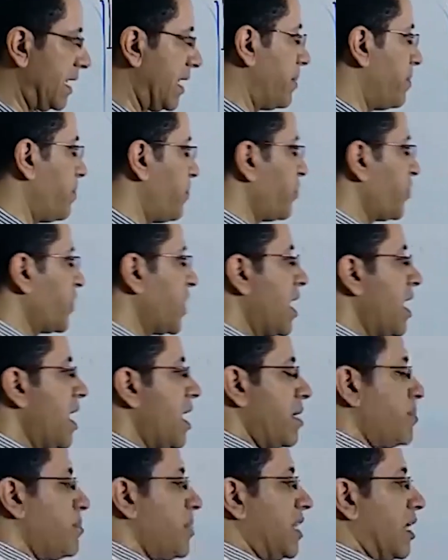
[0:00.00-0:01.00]
which
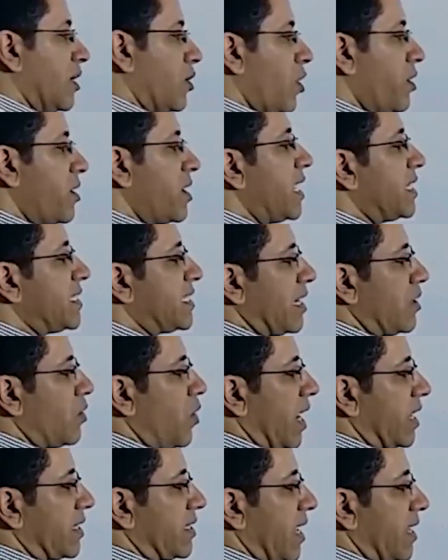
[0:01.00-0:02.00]
are mostly
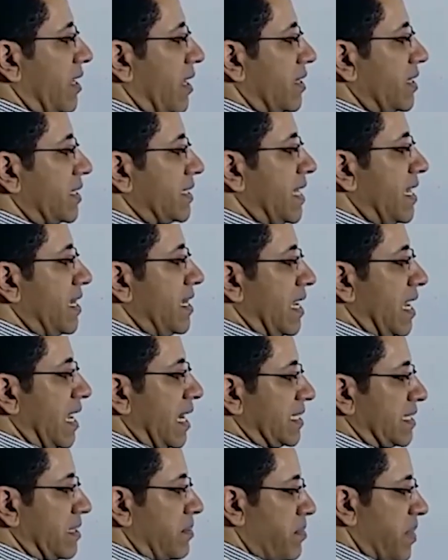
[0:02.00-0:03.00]
supplied only
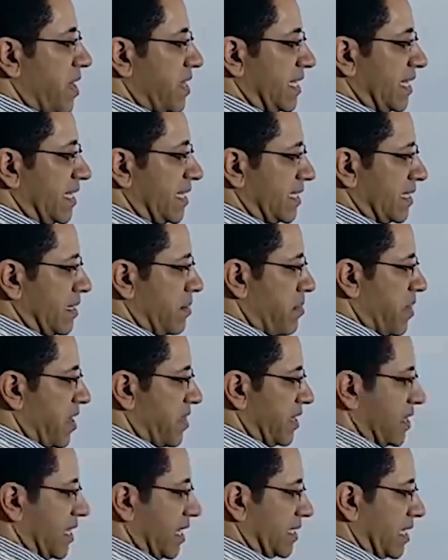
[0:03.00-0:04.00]
by
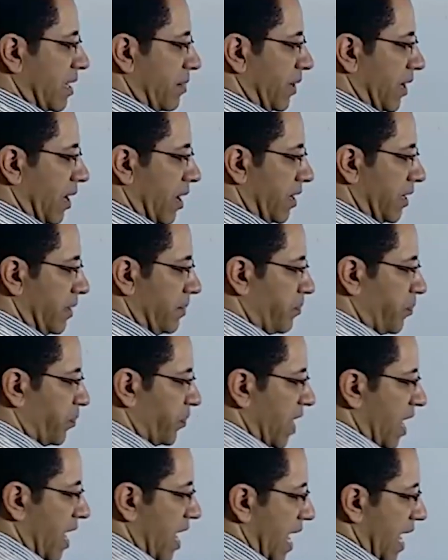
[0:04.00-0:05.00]
sympathetic nervous
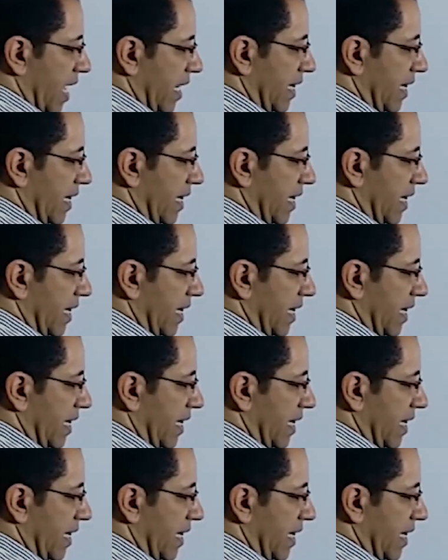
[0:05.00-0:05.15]
system.